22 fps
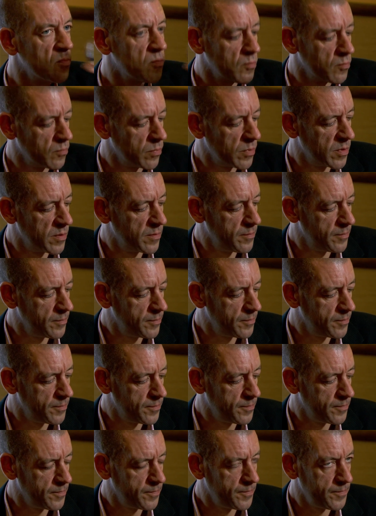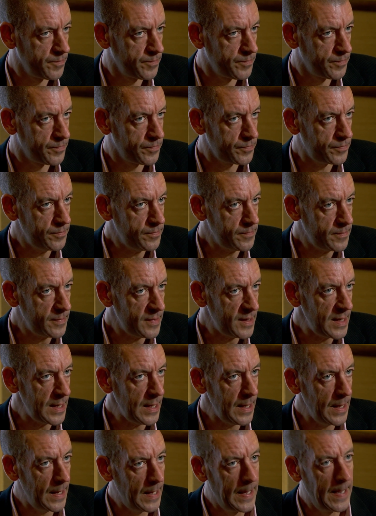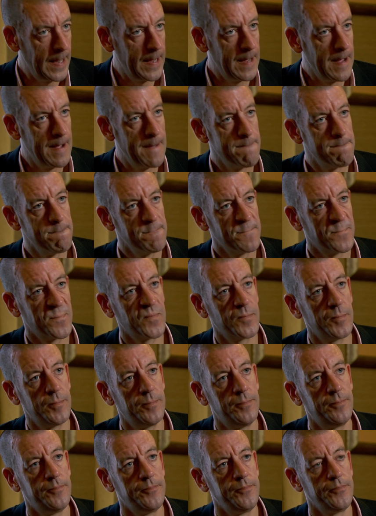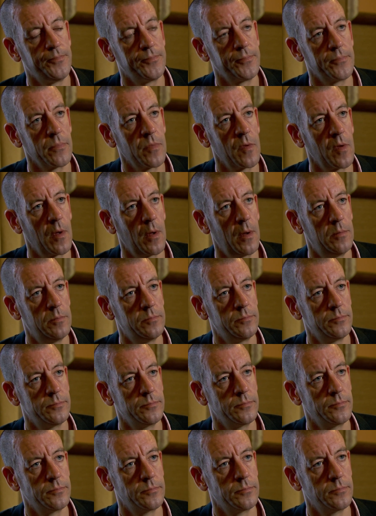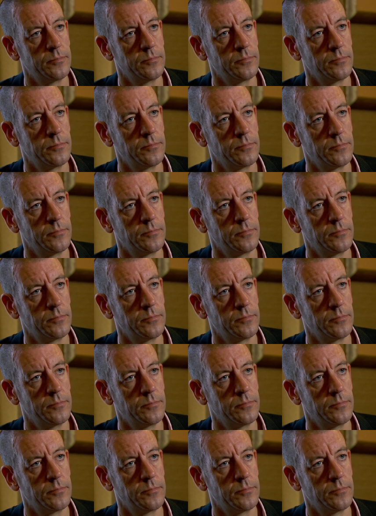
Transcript: Last year we saw the report on the Magdalene laundries with, of course,